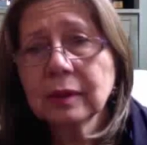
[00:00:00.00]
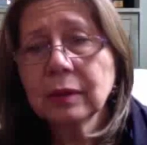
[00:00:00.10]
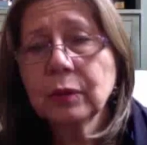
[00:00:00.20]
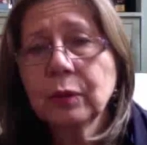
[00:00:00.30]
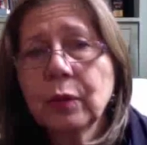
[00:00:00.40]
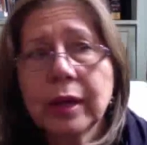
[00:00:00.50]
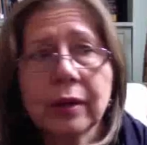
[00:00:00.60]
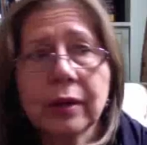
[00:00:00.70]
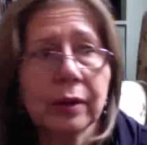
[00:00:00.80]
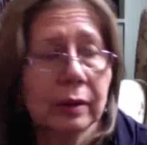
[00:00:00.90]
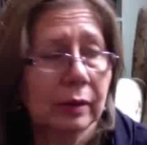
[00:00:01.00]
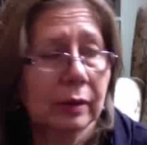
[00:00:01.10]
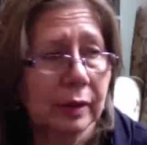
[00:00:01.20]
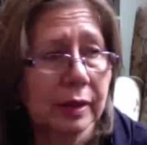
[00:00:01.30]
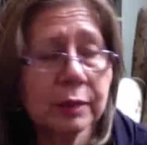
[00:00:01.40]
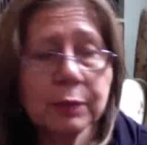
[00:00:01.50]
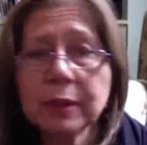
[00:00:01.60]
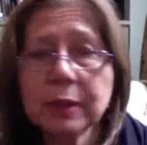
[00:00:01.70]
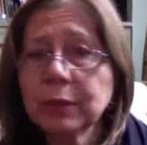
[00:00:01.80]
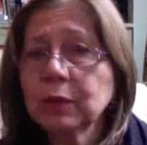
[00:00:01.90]
where these
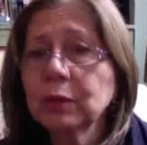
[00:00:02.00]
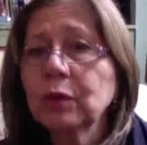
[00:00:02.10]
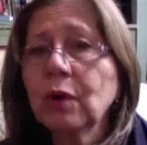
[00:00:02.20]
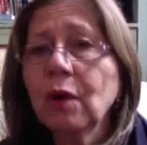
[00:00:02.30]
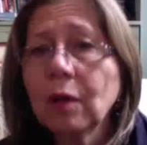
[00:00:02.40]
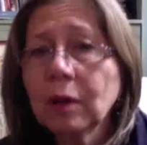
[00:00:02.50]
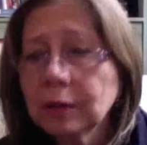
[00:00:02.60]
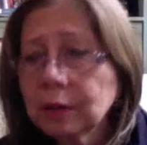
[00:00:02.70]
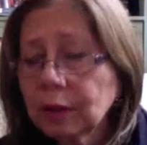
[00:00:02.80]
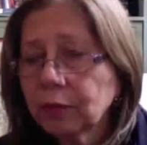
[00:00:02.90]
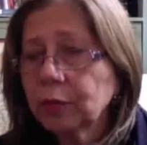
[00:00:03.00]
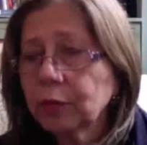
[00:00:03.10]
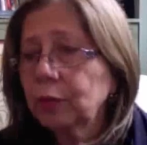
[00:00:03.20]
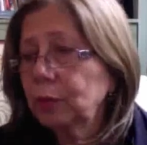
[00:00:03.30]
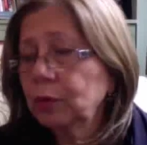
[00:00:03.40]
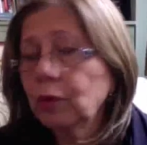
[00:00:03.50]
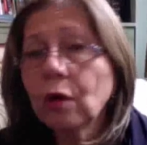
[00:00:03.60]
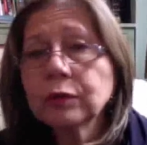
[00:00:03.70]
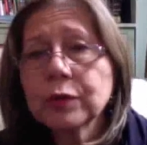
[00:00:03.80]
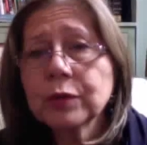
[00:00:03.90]
people who called who, who
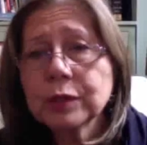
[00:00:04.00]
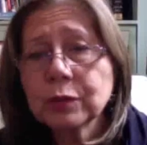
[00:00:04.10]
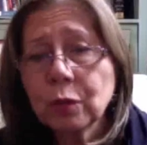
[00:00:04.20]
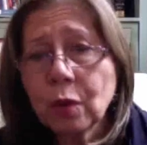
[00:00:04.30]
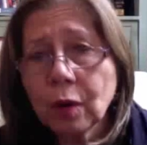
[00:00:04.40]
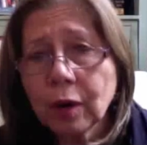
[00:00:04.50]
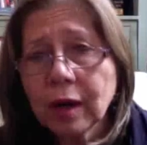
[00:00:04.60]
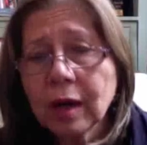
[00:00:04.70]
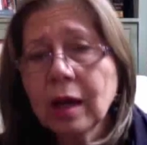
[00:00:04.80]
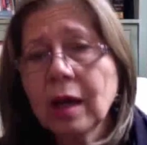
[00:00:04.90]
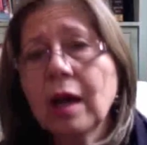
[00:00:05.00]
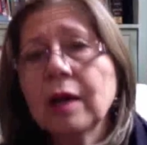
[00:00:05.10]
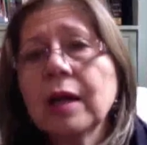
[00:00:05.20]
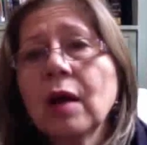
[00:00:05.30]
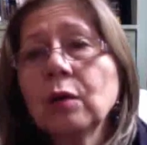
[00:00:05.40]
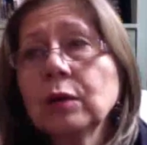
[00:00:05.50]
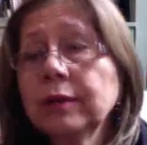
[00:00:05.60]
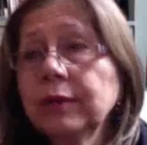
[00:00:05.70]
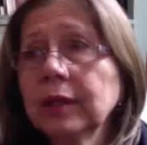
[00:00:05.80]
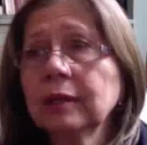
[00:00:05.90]
called for this war are now
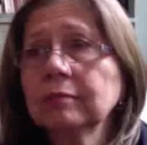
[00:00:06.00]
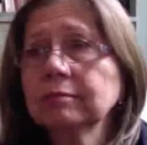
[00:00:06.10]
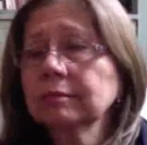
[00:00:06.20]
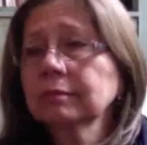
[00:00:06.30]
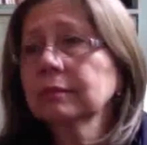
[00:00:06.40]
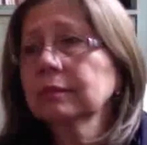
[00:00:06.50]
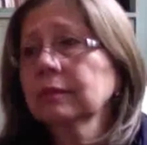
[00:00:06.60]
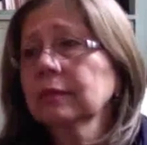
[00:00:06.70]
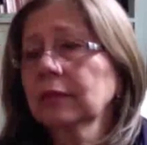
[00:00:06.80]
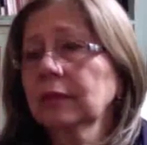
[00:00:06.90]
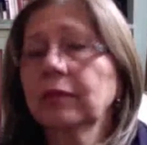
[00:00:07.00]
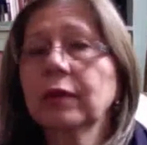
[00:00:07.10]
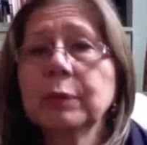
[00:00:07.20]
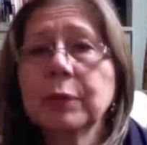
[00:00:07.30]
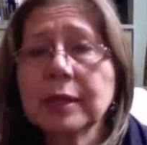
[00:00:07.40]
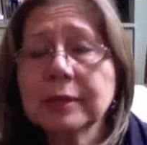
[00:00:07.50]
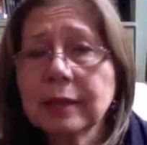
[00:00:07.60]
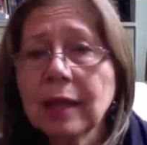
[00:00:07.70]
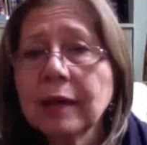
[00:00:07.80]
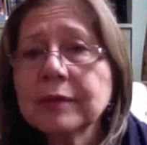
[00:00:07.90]
living very pleasant
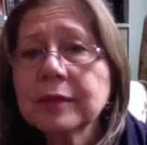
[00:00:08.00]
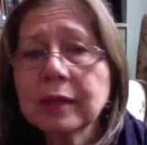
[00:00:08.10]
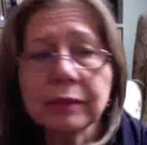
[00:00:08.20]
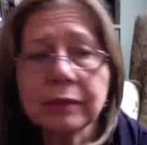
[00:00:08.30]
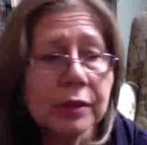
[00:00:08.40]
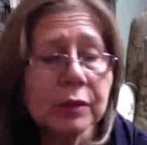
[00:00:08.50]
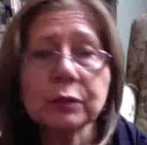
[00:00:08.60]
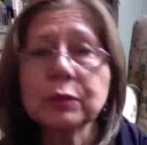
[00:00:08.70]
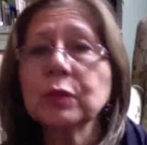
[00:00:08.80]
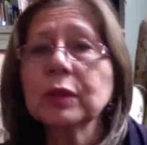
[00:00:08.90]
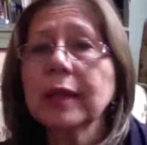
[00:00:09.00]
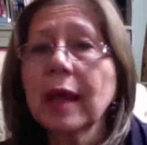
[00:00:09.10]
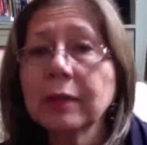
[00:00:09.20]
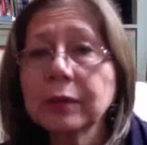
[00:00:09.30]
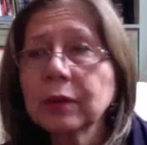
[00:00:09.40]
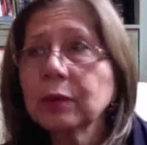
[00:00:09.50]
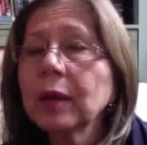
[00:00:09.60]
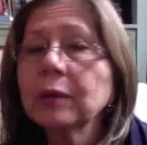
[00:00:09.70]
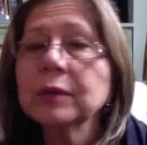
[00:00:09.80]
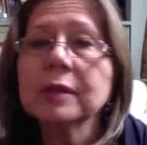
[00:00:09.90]
lives, and very soon will gather
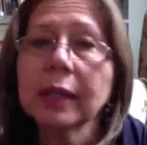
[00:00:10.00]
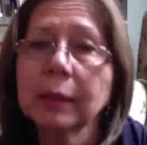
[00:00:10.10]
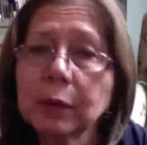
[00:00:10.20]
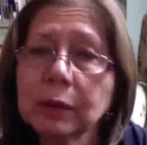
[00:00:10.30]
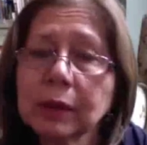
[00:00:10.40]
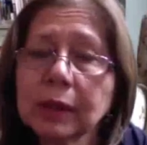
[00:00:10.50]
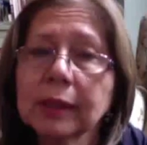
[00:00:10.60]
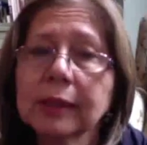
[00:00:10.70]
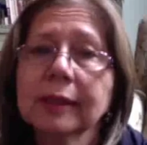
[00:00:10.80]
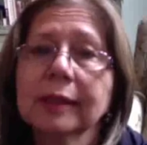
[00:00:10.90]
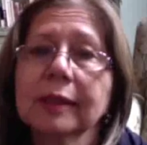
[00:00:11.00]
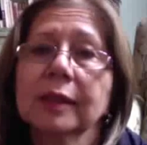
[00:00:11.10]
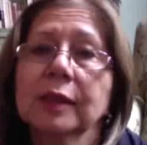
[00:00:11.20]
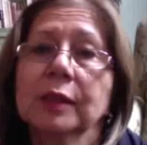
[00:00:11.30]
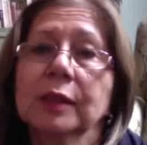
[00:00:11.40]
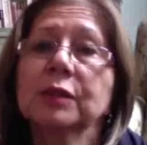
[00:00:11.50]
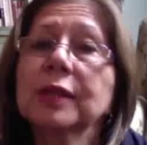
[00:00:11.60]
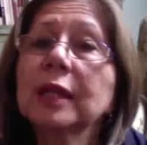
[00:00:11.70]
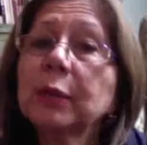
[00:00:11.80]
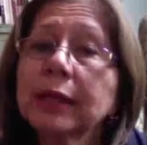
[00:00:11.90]
around a table to
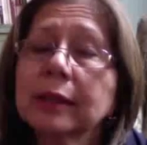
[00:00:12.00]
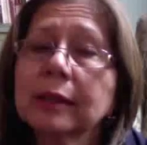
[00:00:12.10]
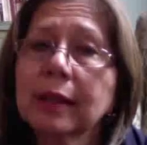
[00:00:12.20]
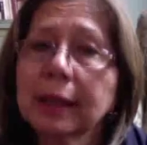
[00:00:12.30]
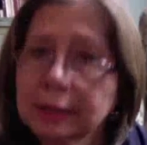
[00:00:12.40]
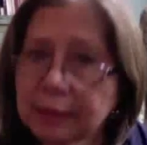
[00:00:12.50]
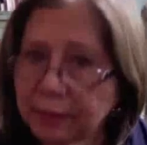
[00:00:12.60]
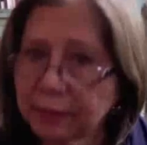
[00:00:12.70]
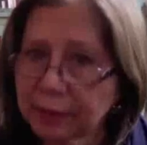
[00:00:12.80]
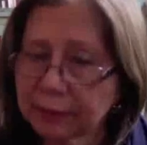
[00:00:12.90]
celebrate Thanksgiving